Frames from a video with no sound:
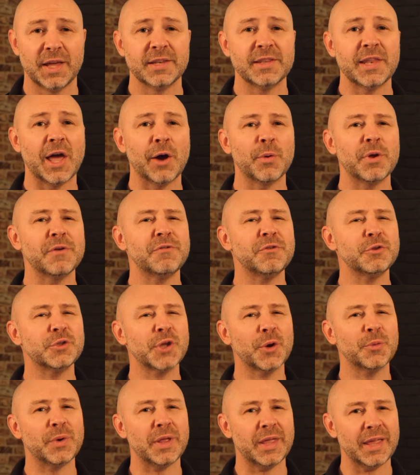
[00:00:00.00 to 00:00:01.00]
Now, if you
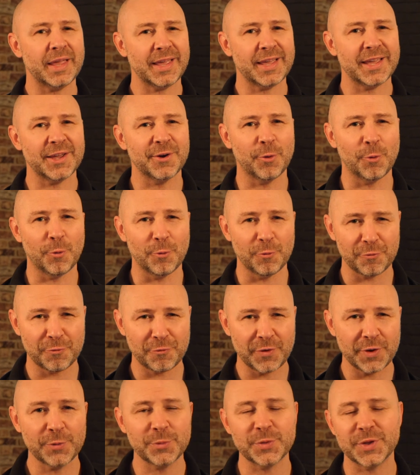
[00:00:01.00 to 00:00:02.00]
don't hear or
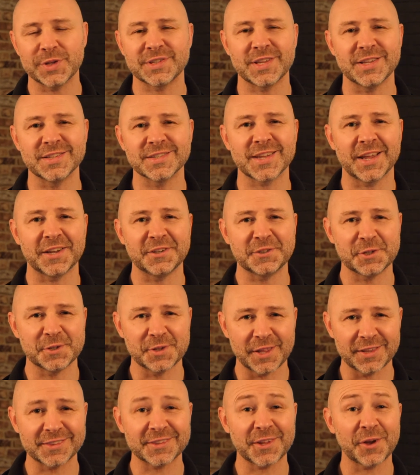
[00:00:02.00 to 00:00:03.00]
feel this sensation,
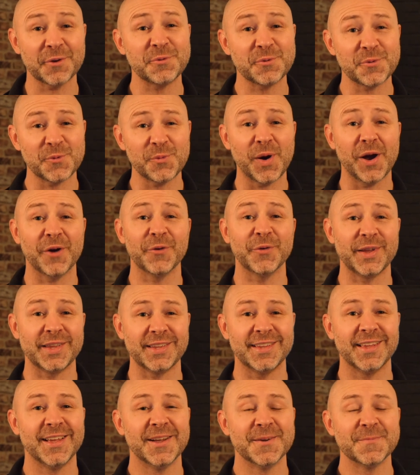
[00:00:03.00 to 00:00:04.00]
then don't worry.
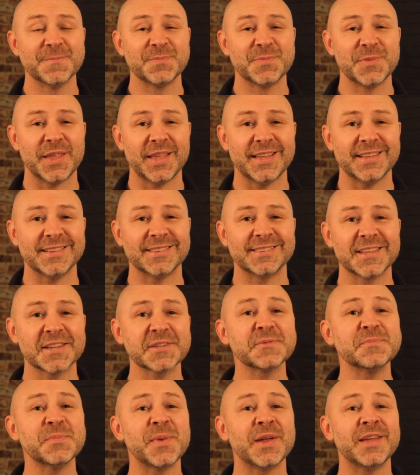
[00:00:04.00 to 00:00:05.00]
It
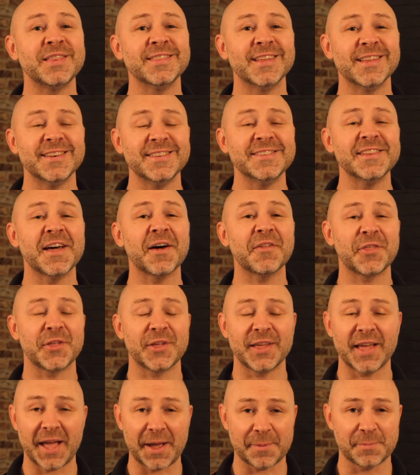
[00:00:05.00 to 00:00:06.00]
doesn't mean that
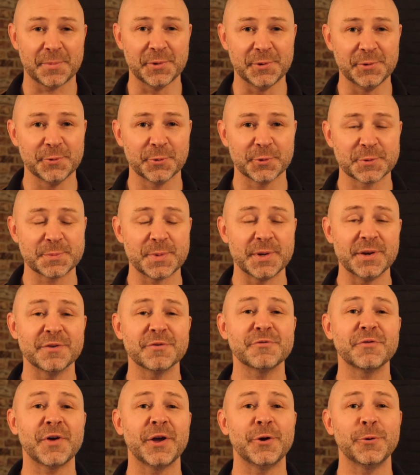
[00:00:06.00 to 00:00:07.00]
nothing happened or it's been a
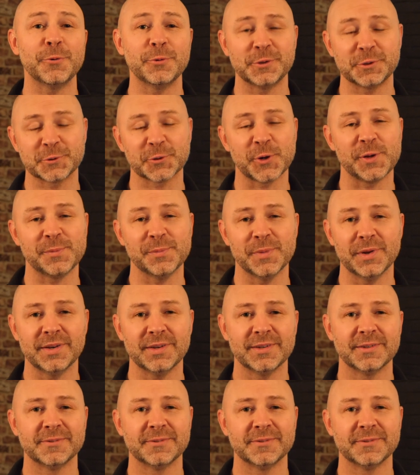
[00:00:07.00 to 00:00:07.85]
failed treatment.